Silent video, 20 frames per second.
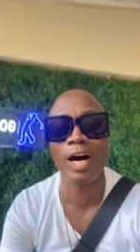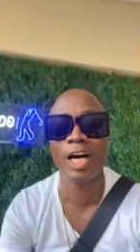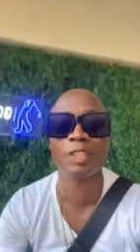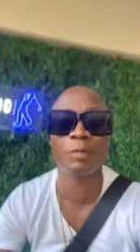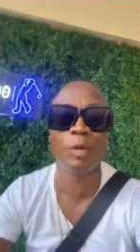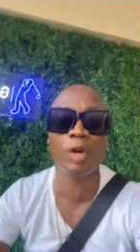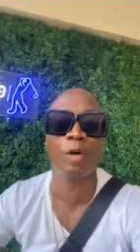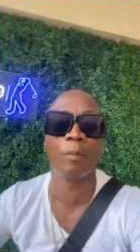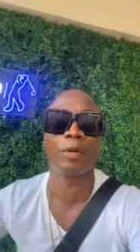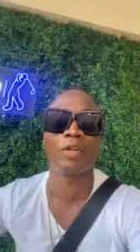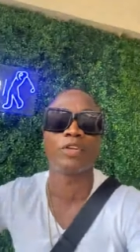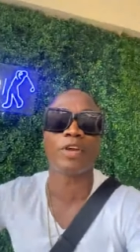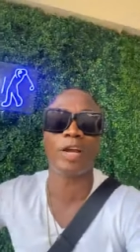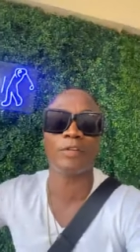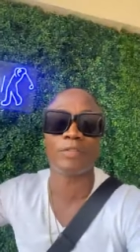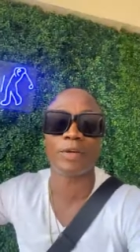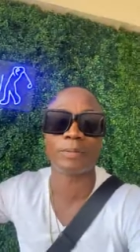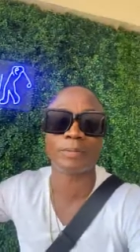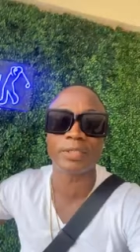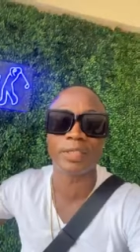Ask me how me
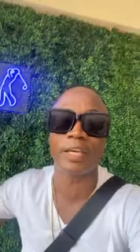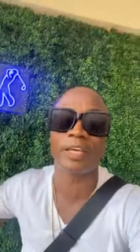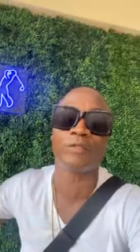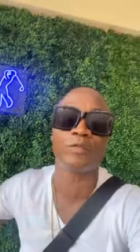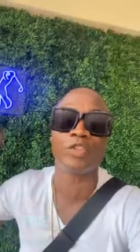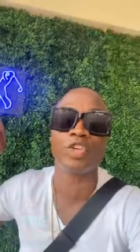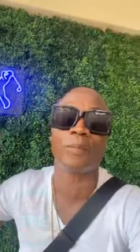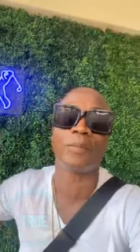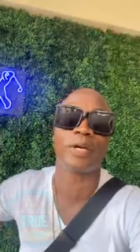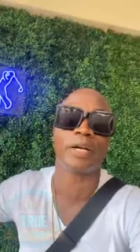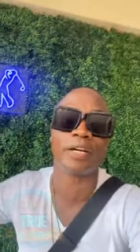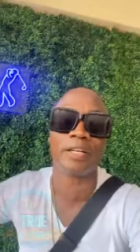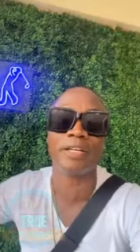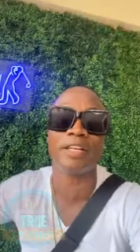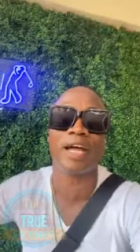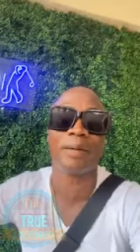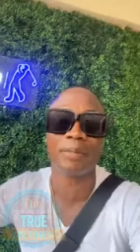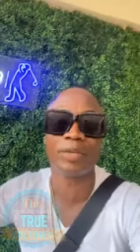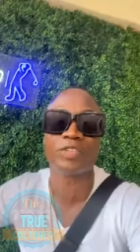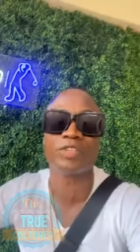drive from, if Jamaica
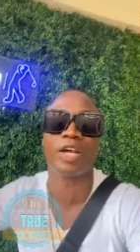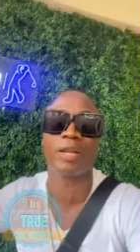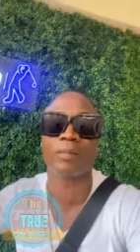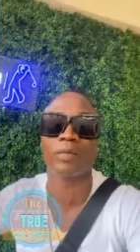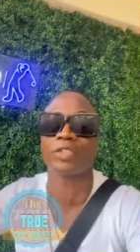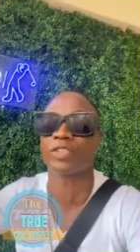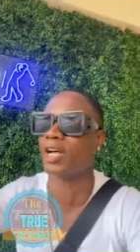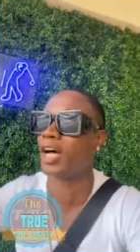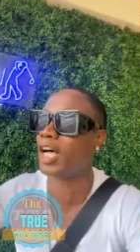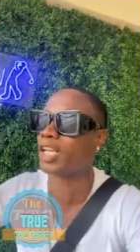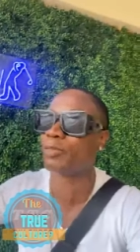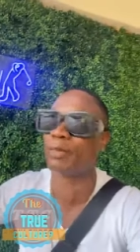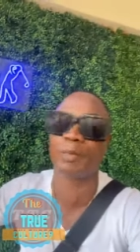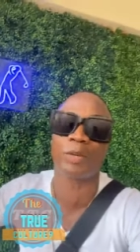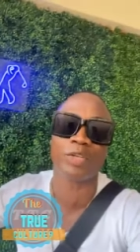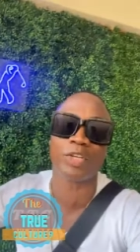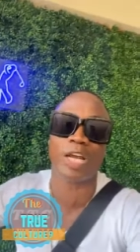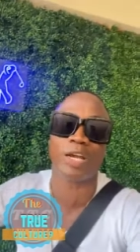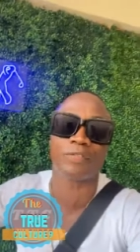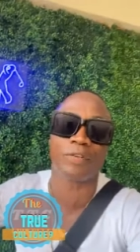did damage that much, ask
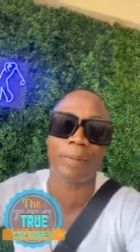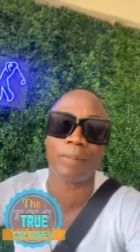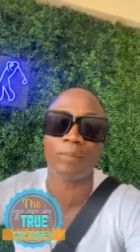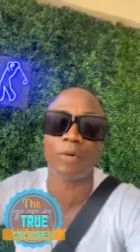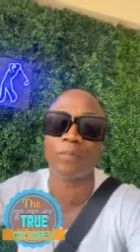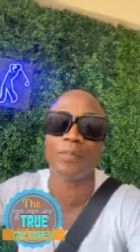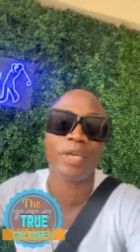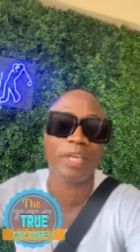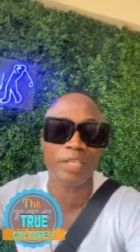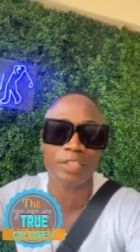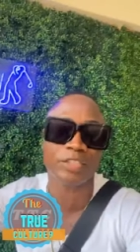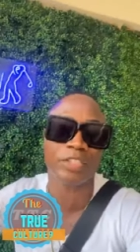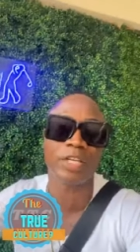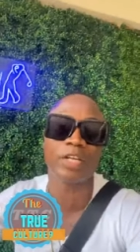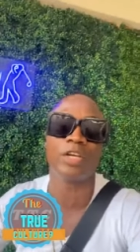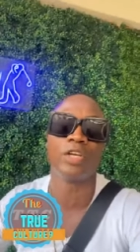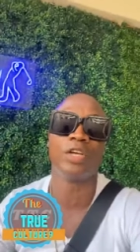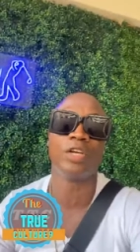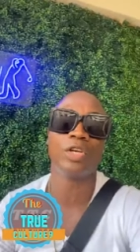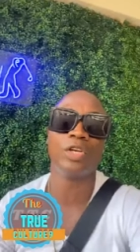me me drive from MoBay
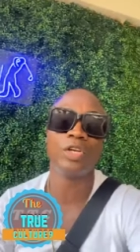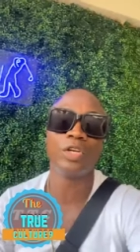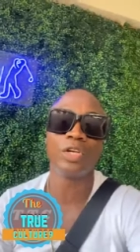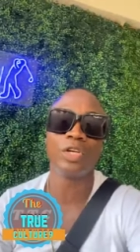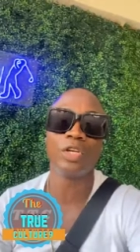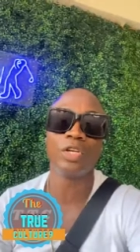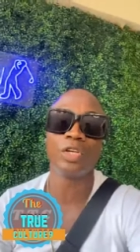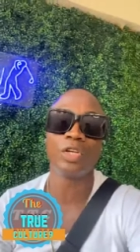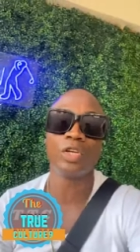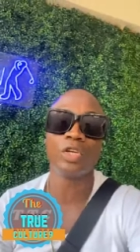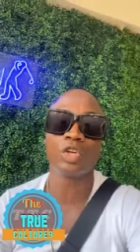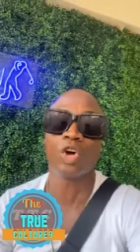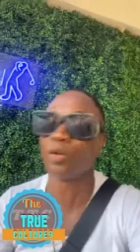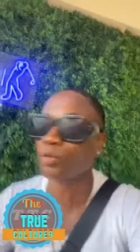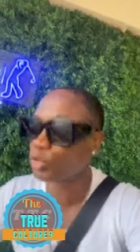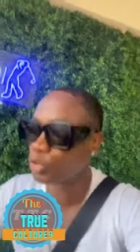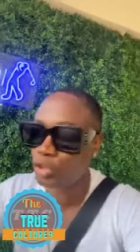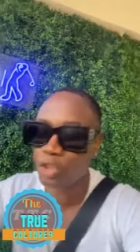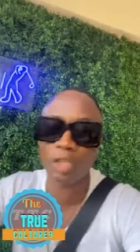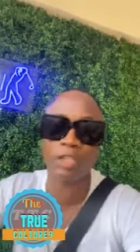yesterday.
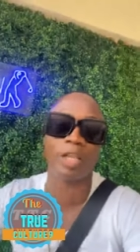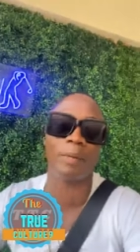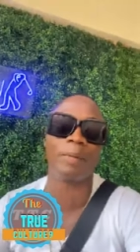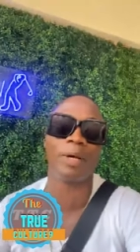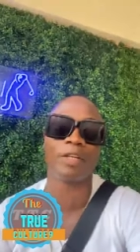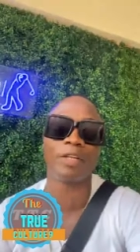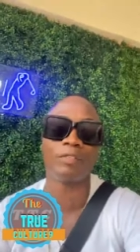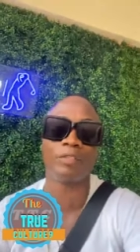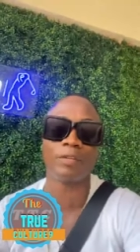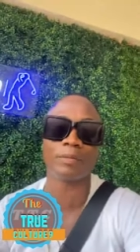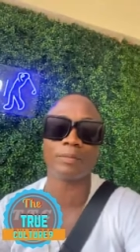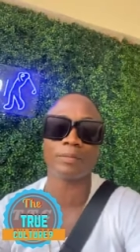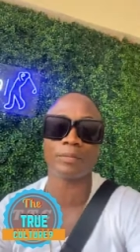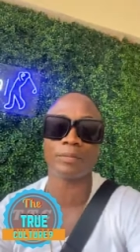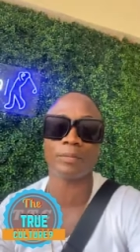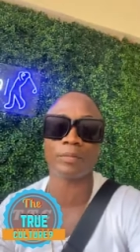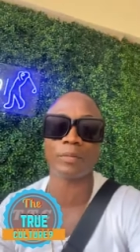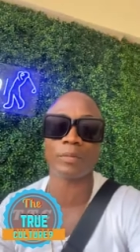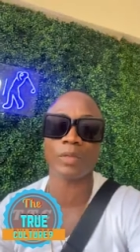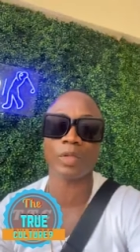Come straight to Mandeville.
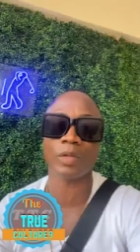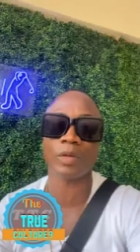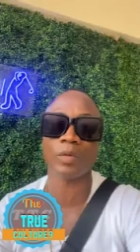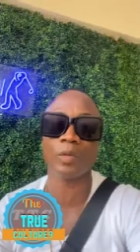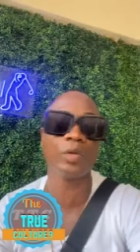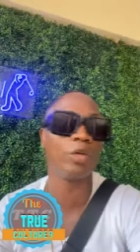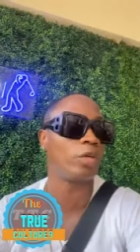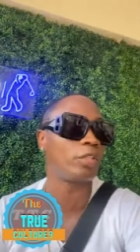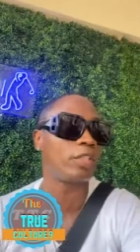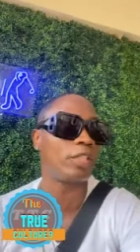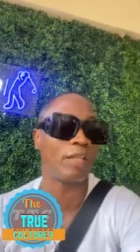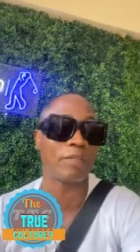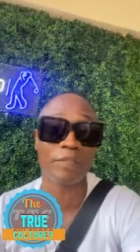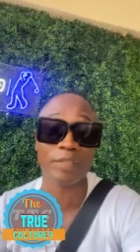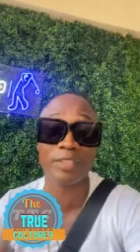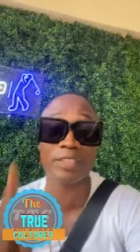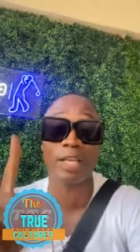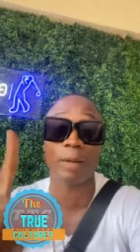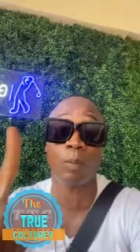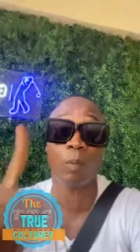Without
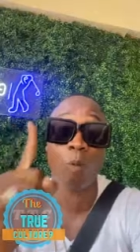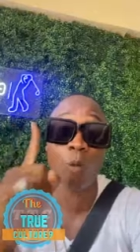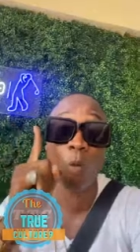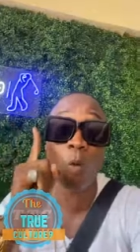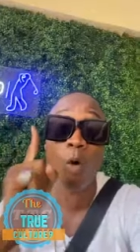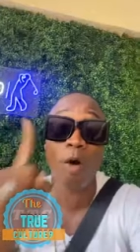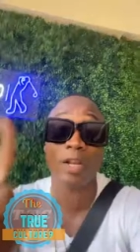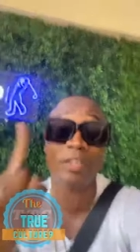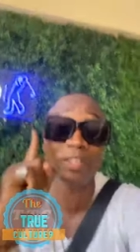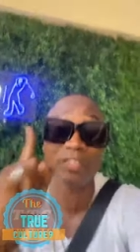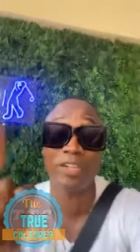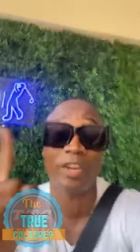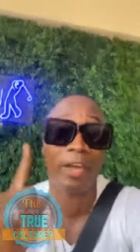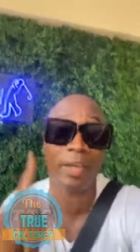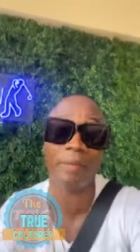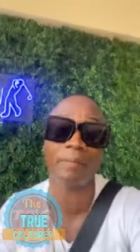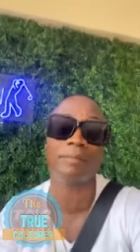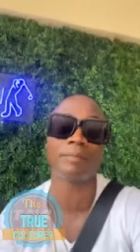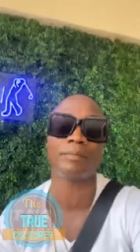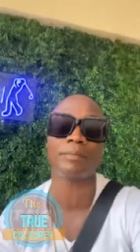having to stop one
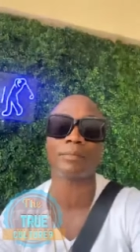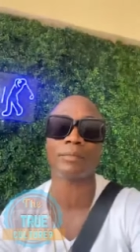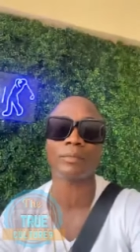time.